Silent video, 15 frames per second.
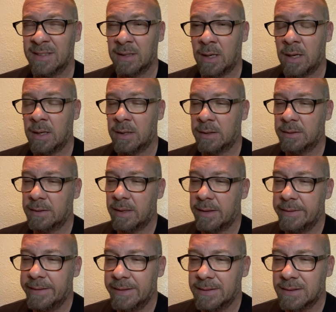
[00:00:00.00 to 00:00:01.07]

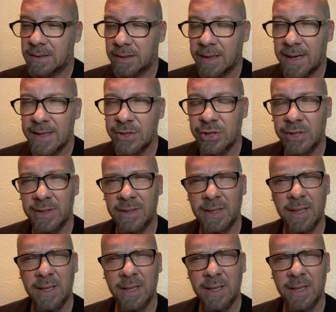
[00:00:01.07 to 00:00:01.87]
on this election?